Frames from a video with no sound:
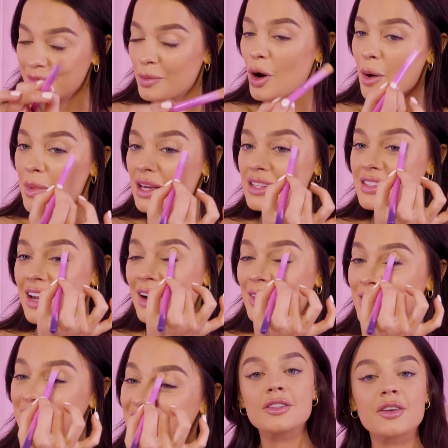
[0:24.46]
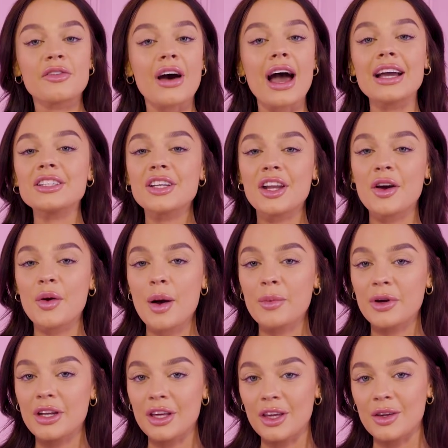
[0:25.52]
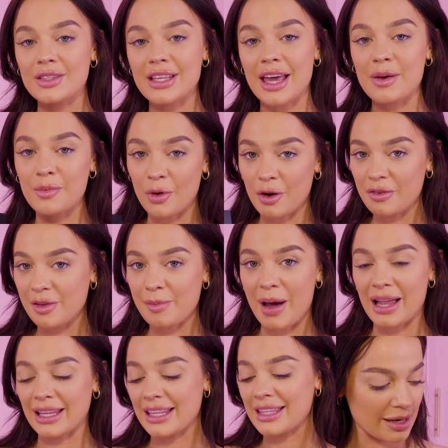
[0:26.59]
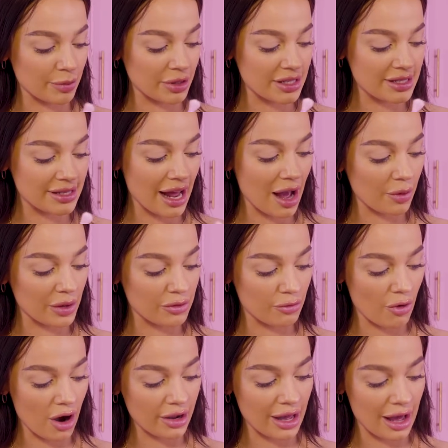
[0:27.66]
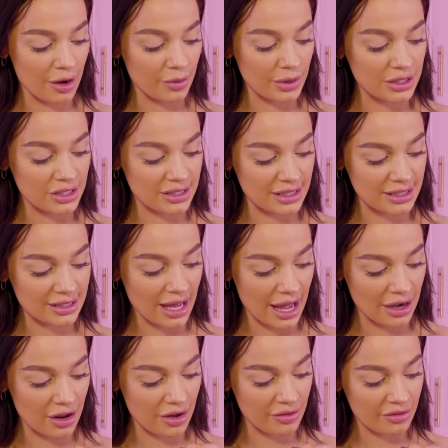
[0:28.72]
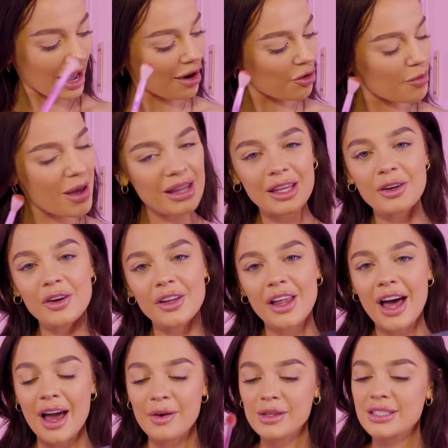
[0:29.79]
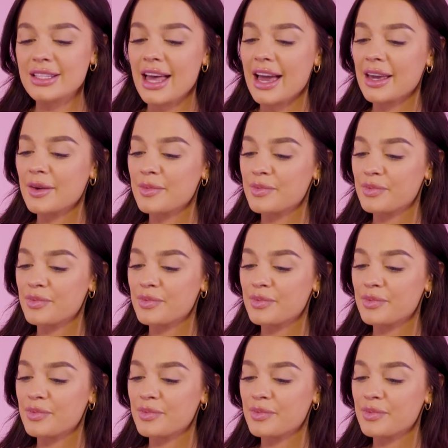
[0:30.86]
put a base down. So for eyeshadow, I'm going to use a Morphe palette and I'm going to start with Rock Out, which is this kind of caramelly colour, I would say.